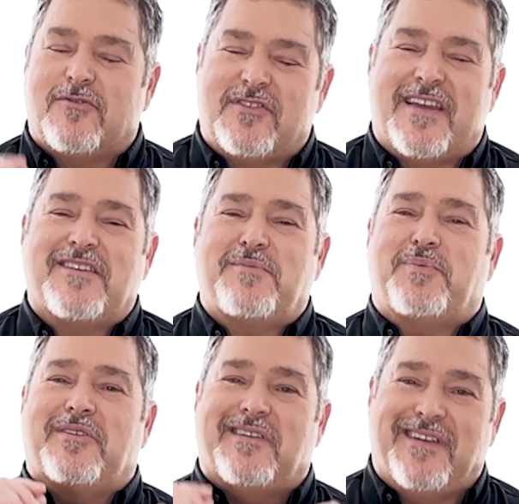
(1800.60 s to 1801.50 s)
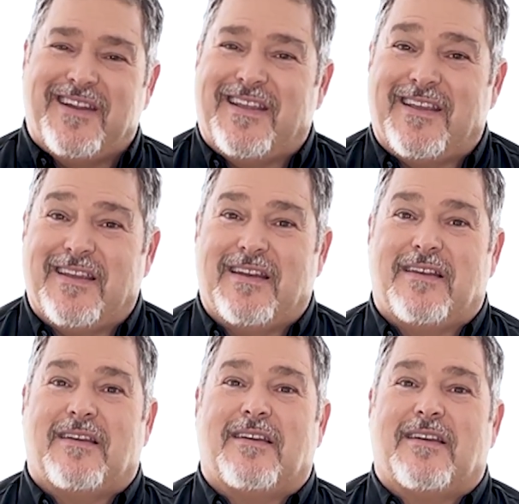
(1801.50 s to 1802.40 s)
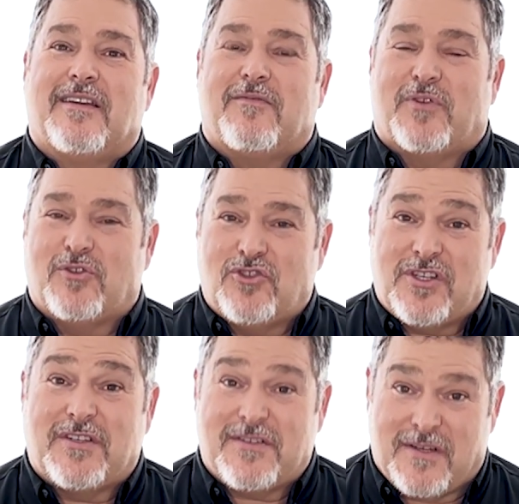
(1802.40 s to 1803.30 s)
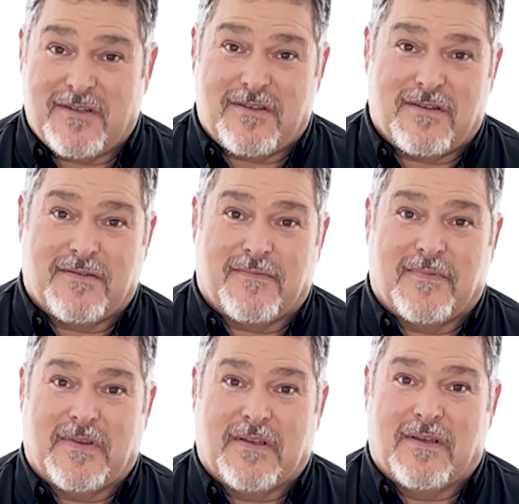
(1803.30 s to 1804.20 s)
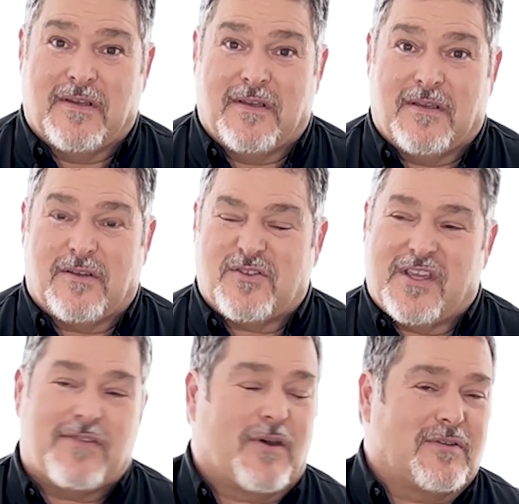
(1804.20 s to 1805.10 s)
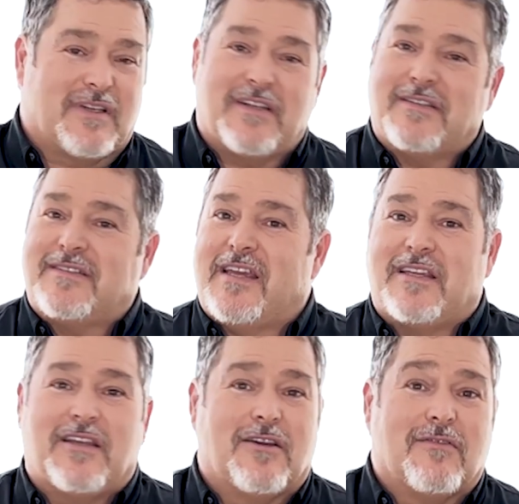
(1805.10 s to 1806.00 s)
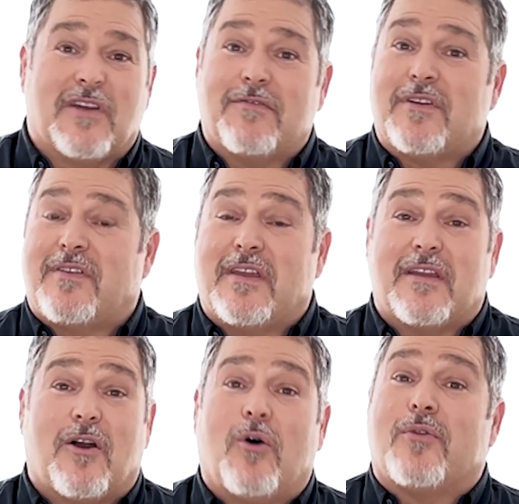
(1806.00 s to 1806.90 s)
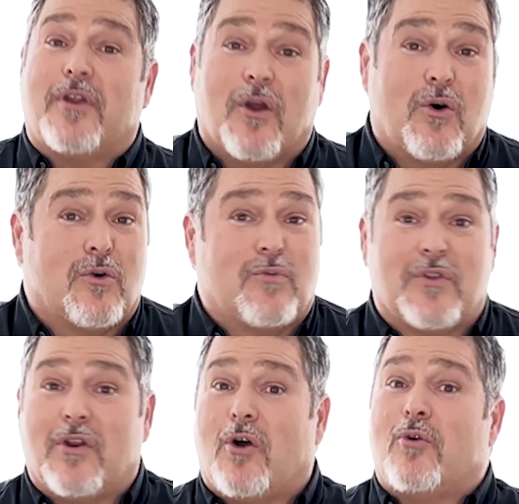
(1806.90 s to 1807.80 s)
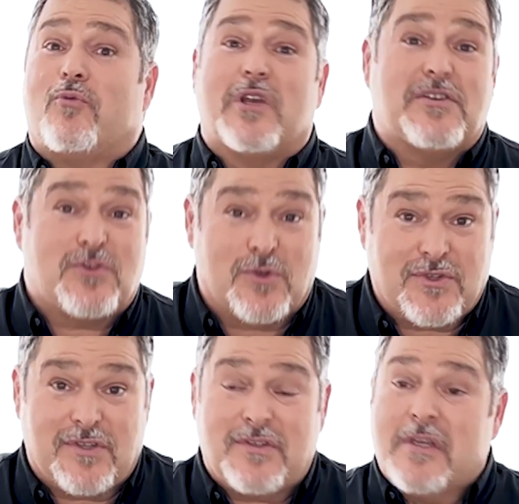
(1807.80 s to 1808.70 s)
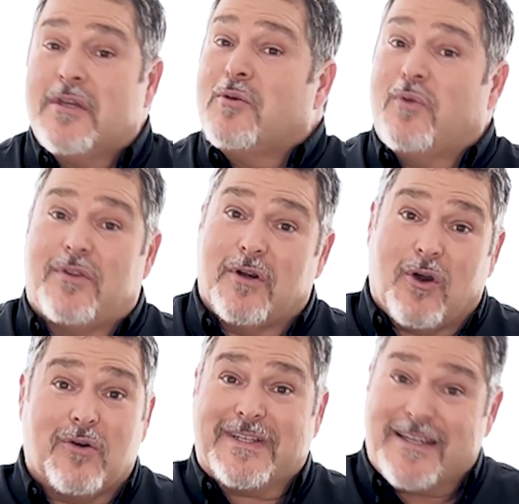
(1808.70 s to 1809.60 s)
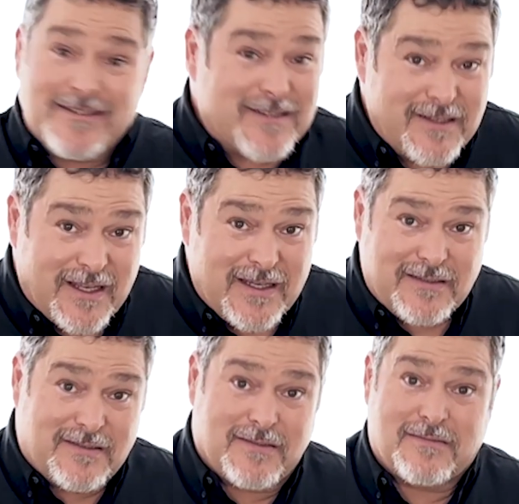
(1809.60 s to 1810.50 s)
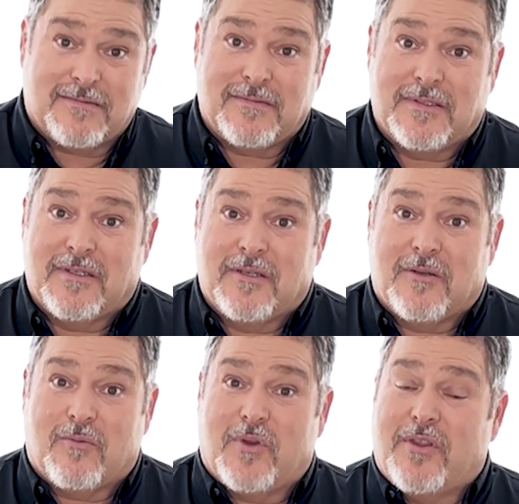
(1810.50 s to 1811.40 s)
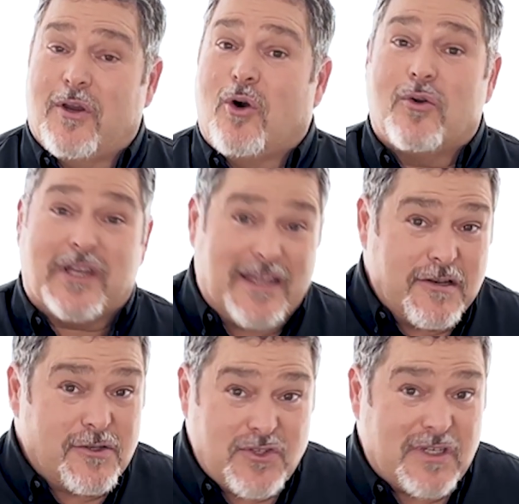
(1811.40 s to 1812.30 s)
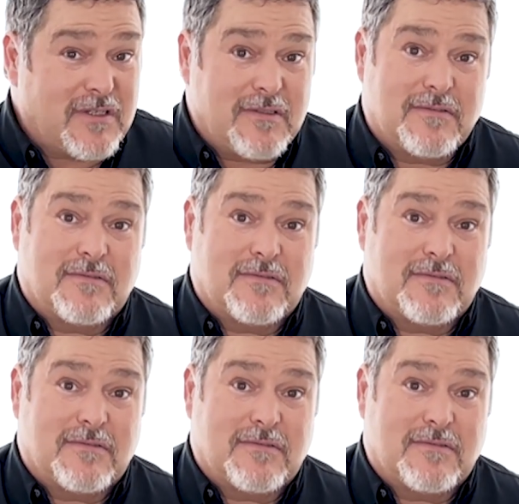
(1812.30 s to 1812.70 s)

desperate need for Jesus because they thought they could take care of everything on their own with their own resources, with their own intellect, with their own energy.